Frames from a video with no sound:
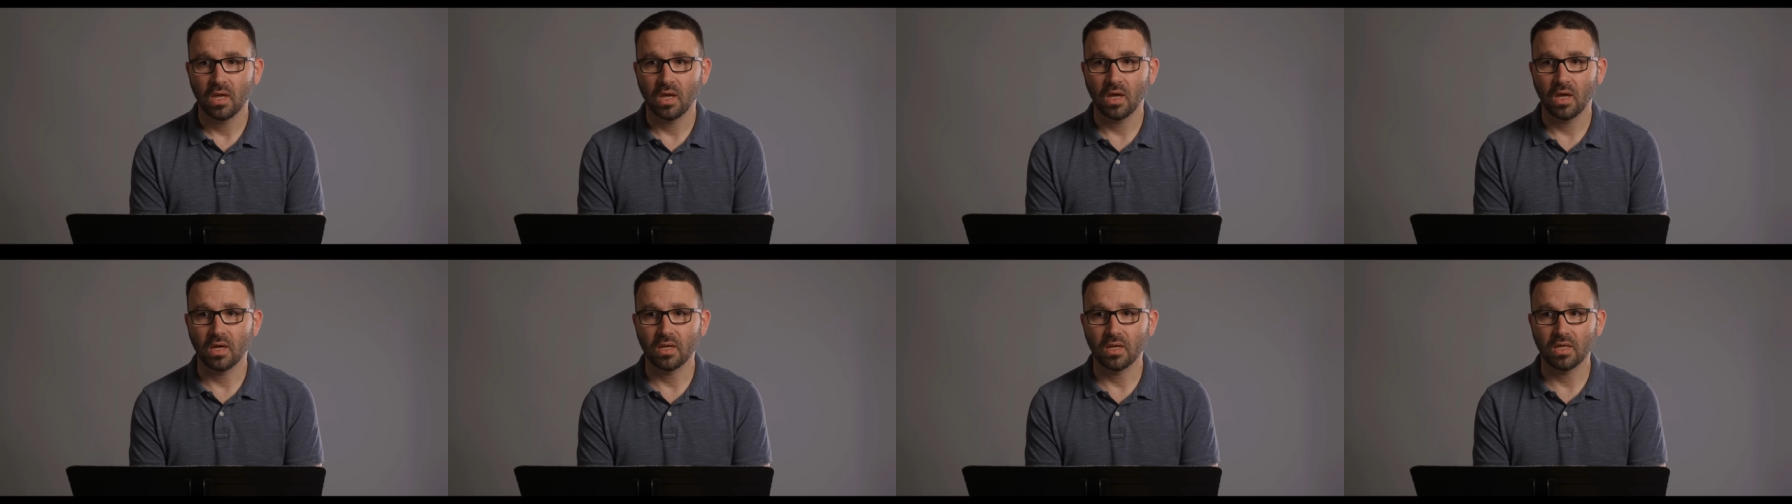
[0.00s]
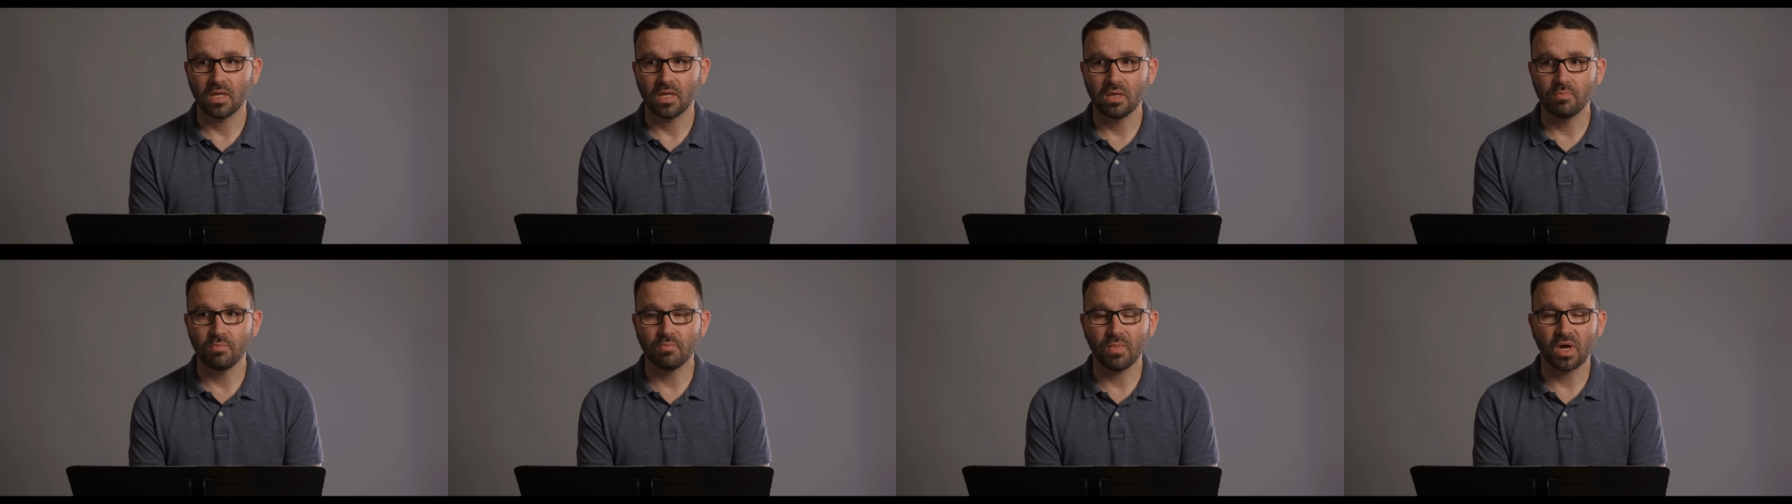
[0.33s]
Uh,
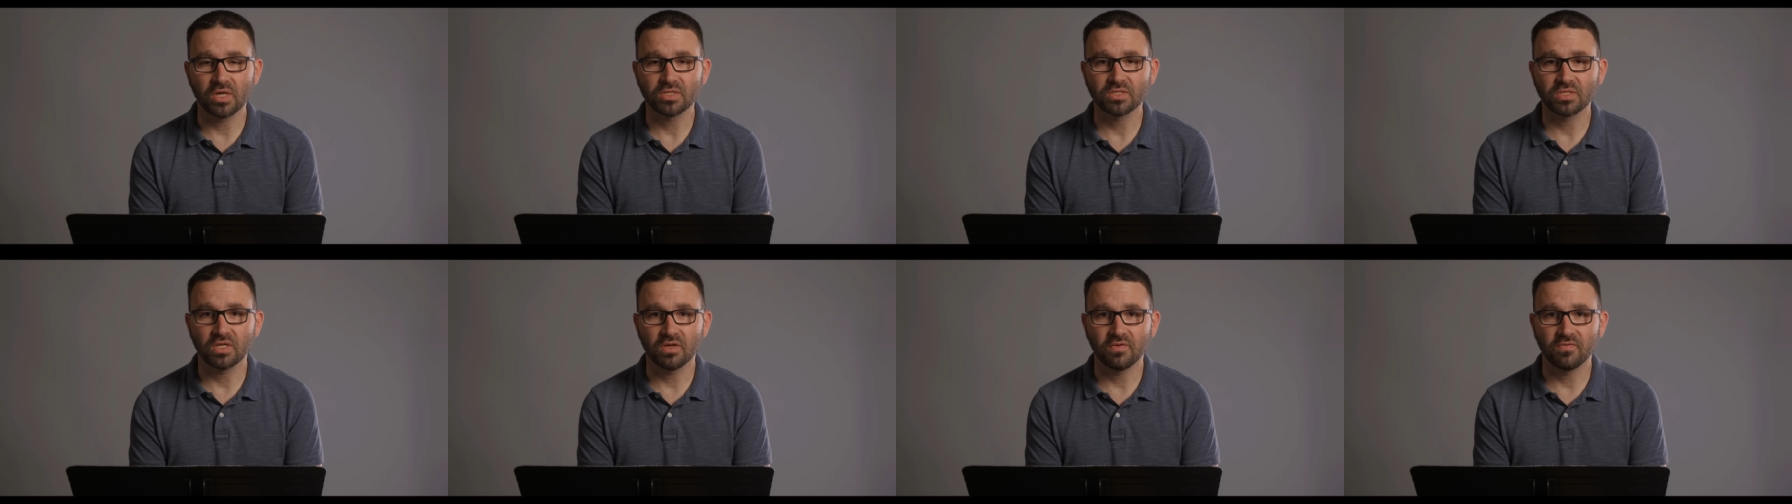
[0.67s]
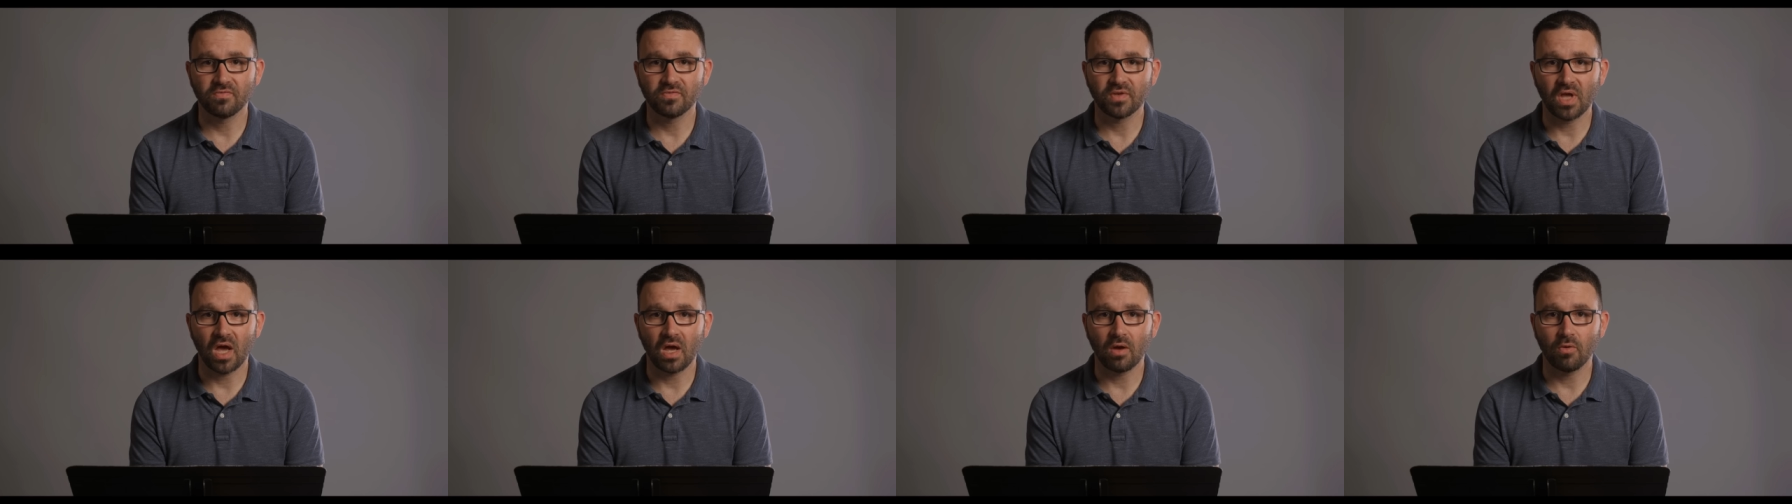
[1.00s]
he must
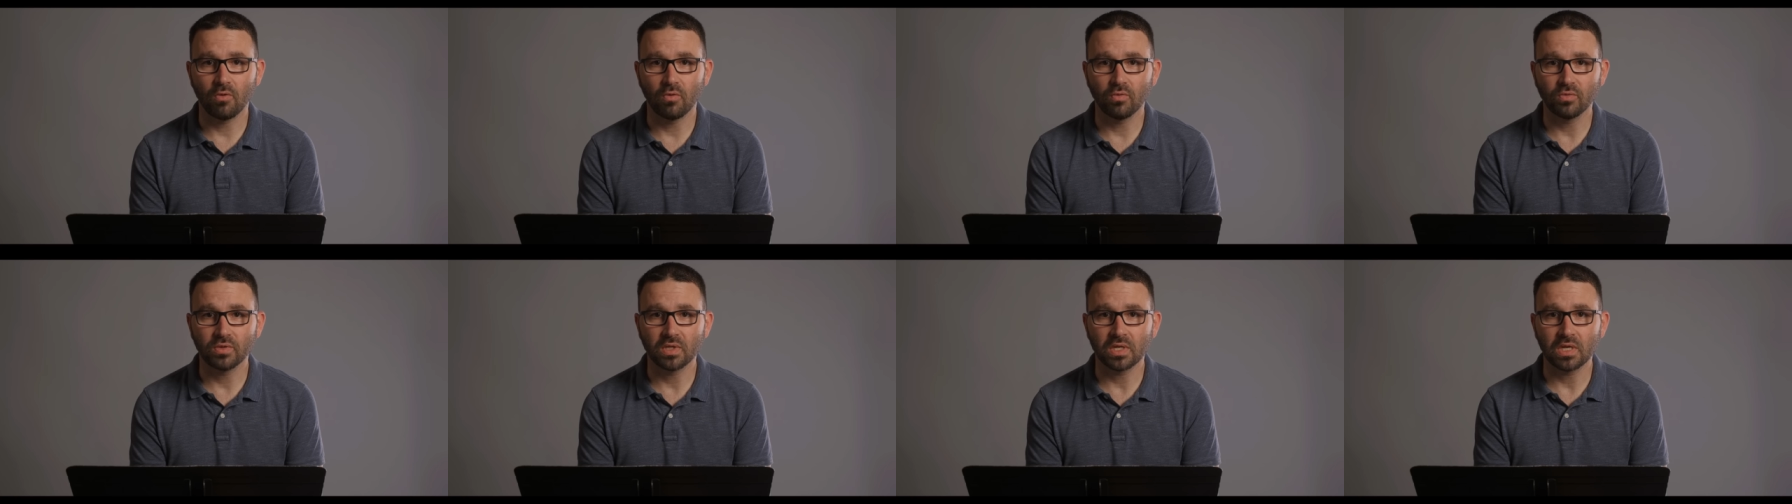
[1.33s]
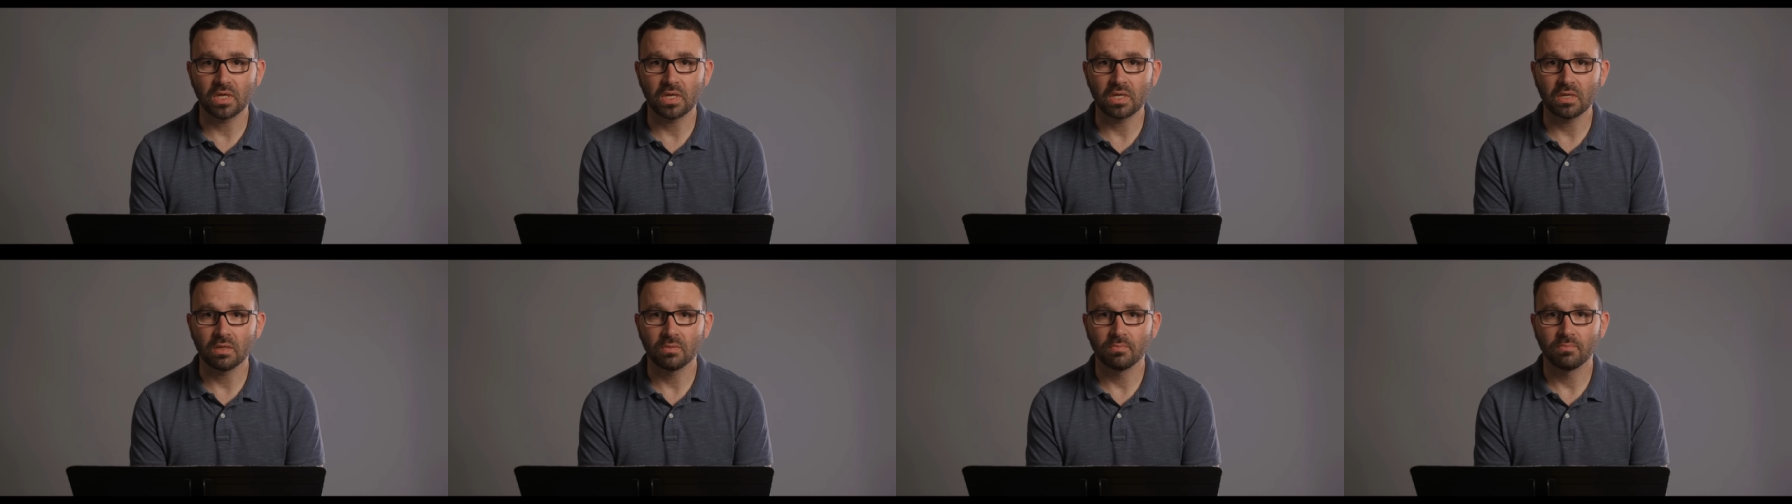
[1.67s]
have not
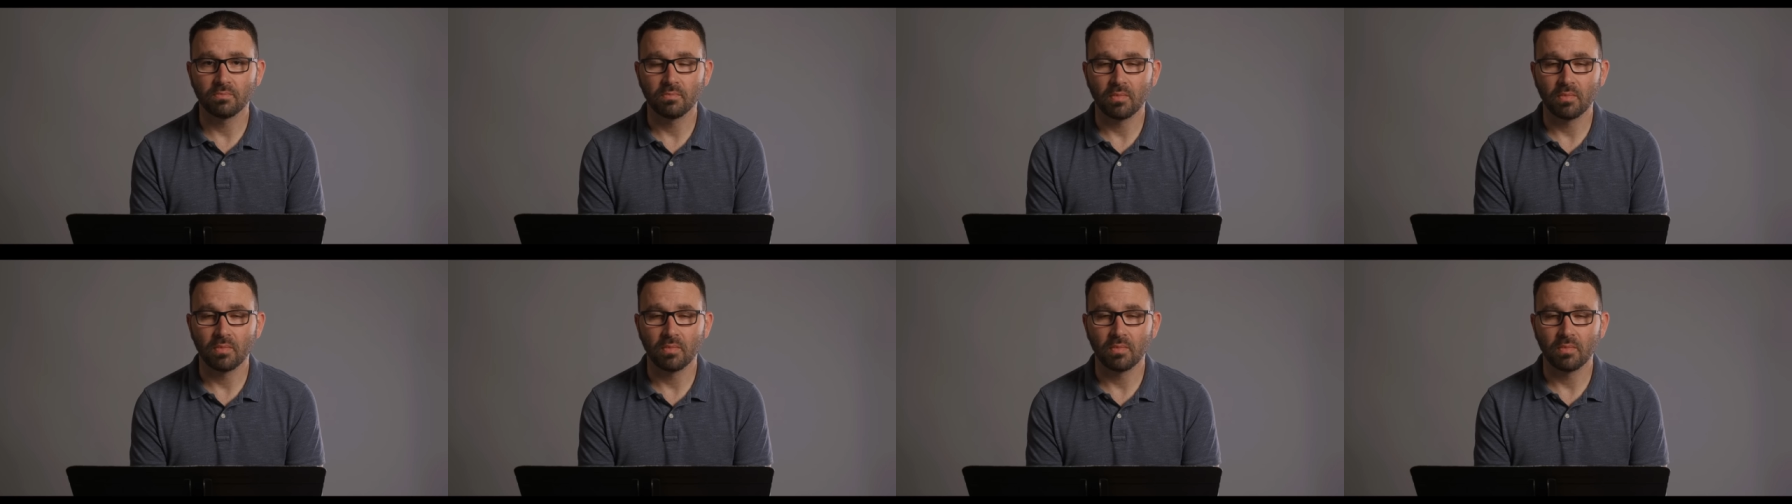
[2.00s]
only